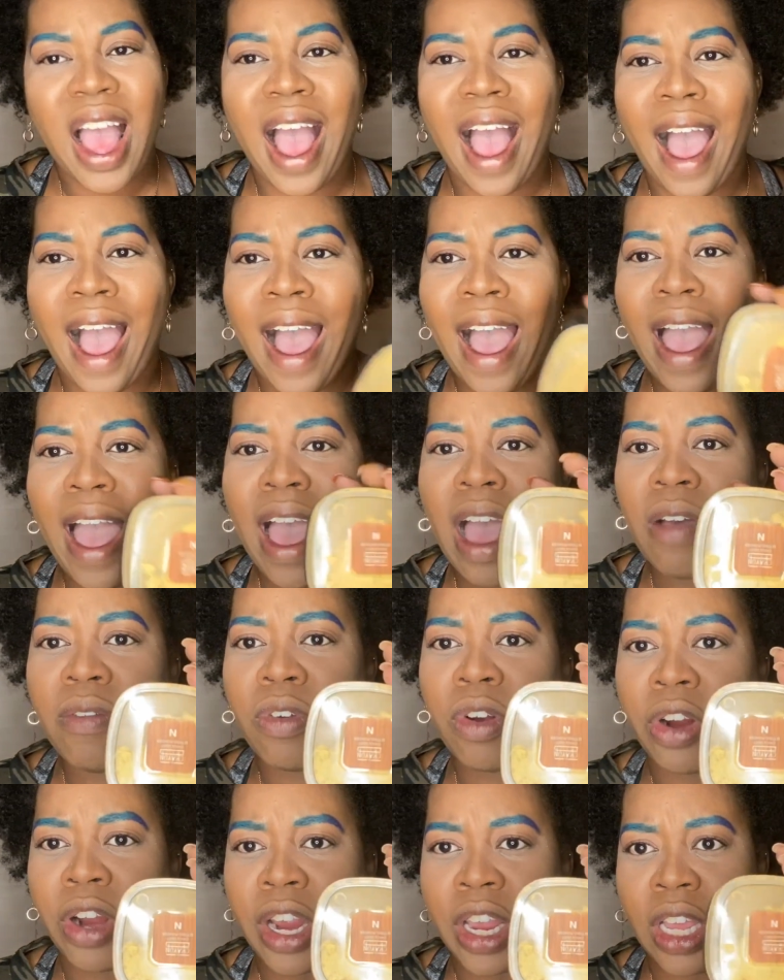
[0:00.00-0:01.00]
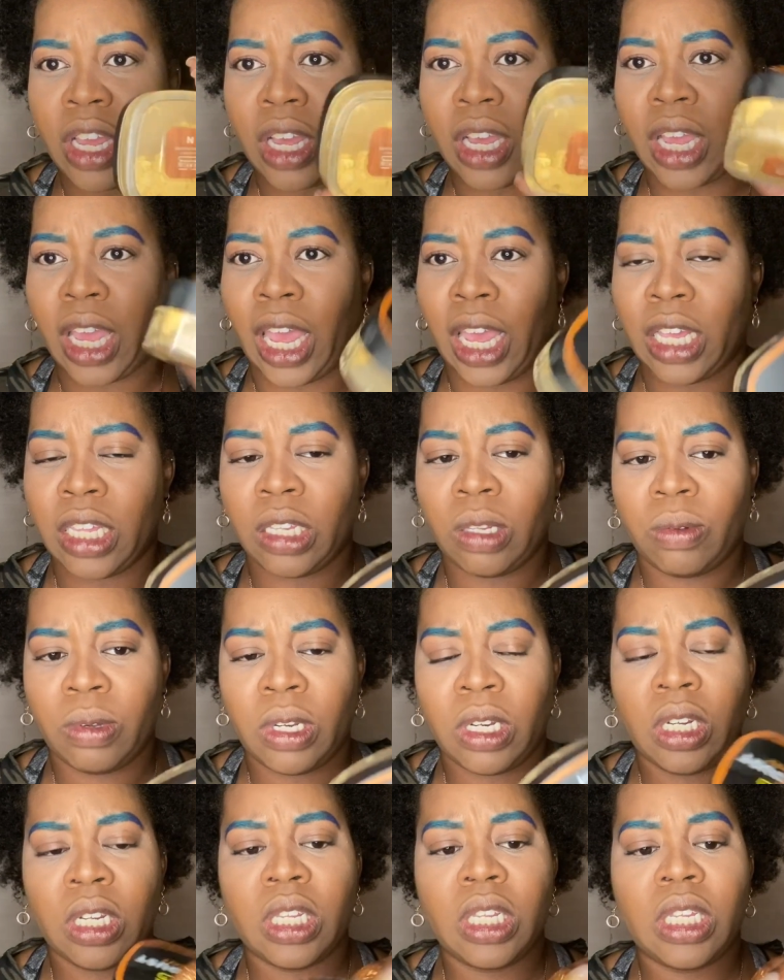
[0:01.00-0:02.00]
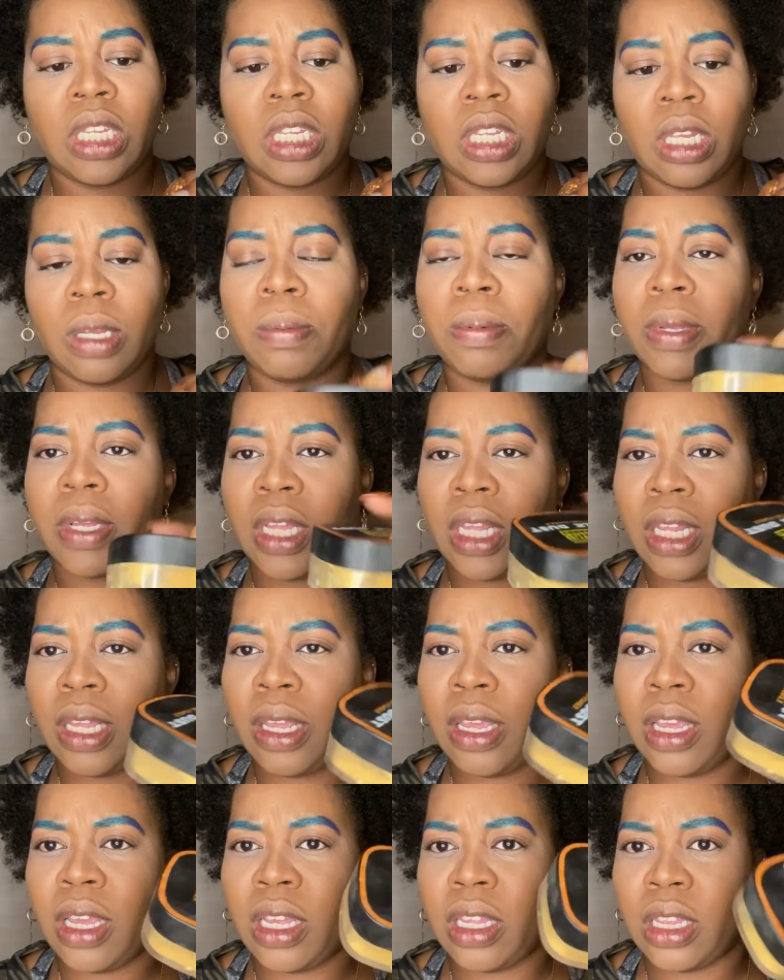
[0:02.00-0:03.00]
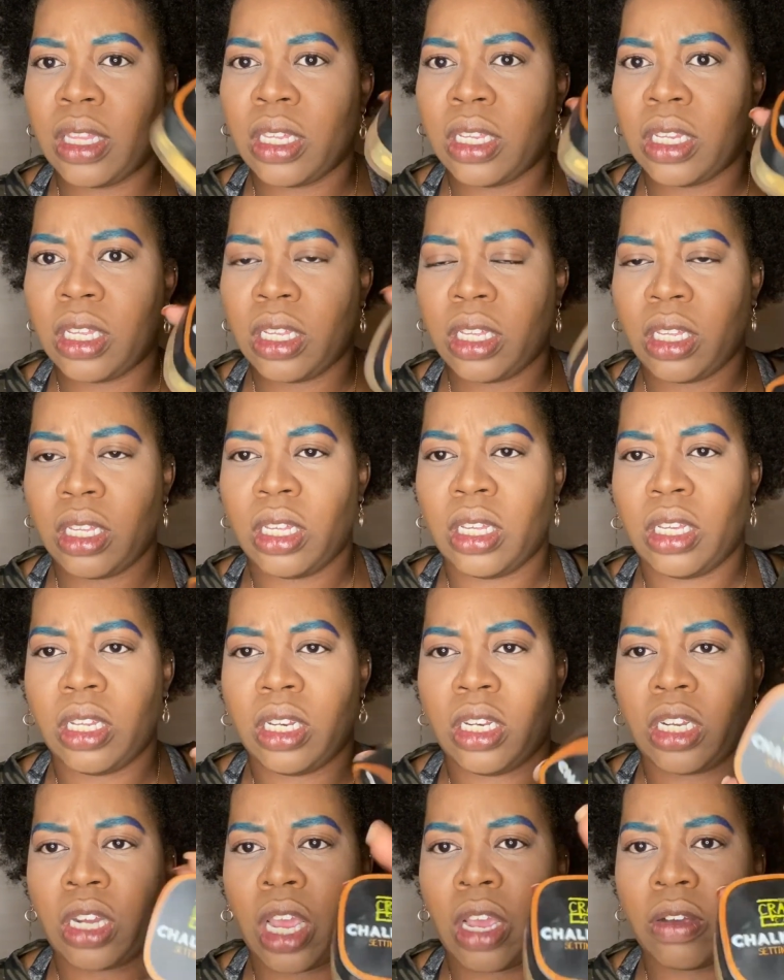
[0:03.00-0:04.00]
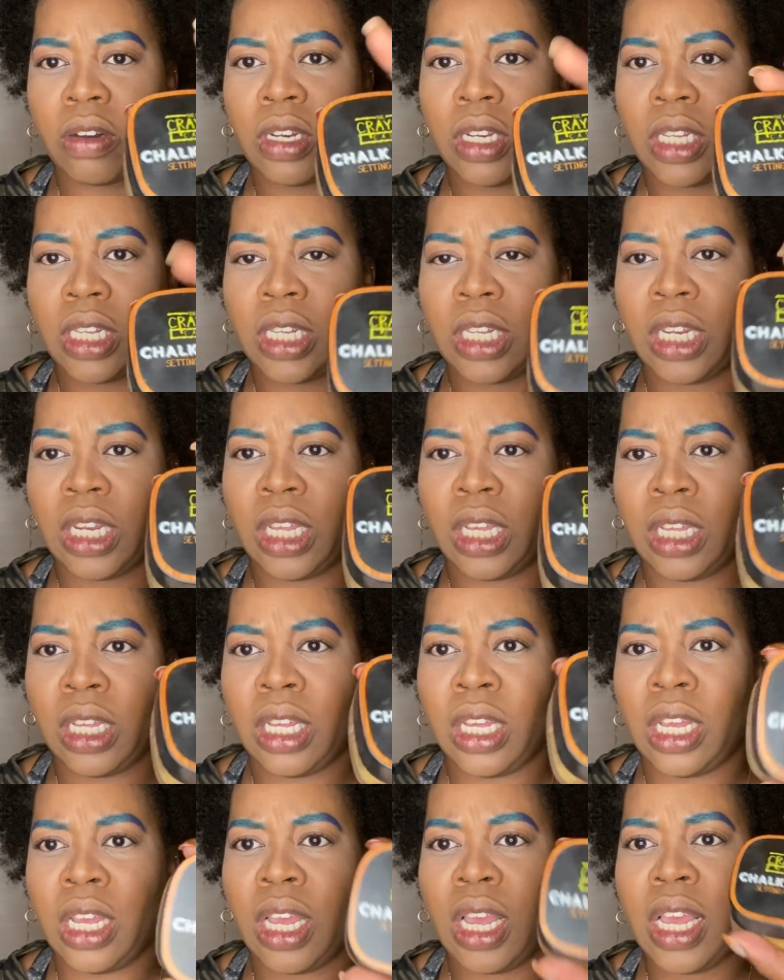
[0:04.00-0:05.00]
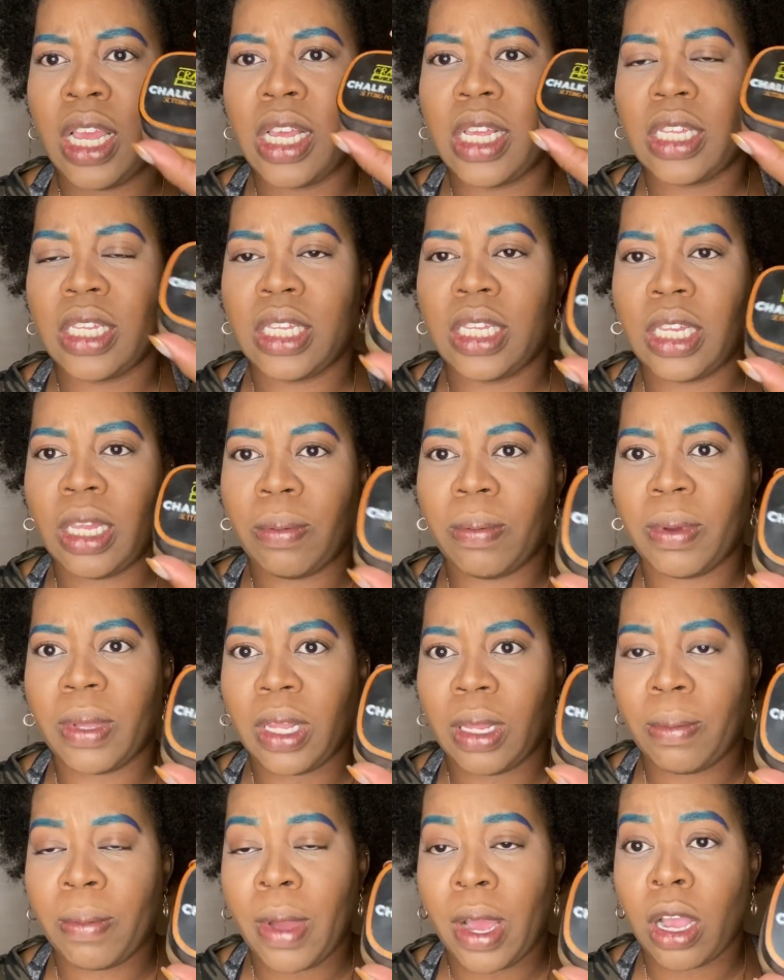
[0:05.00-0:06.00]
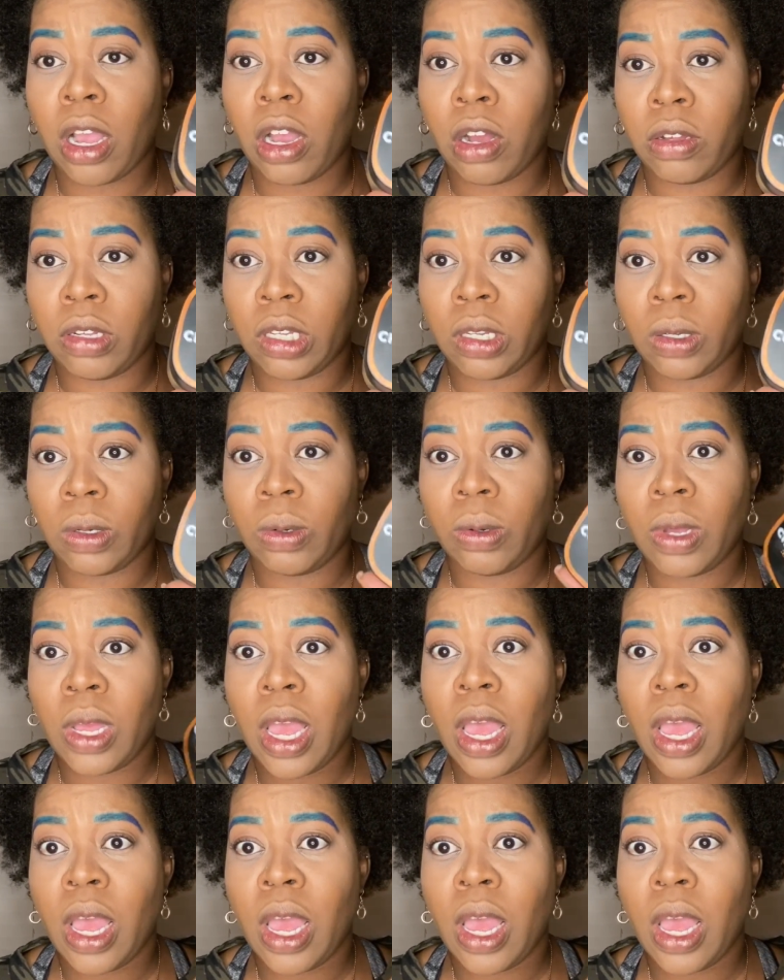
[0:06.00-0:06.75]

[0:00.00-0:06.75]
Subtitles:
I have Crayon Case, which is typically the chalk dust and ink. It's typically my go-to.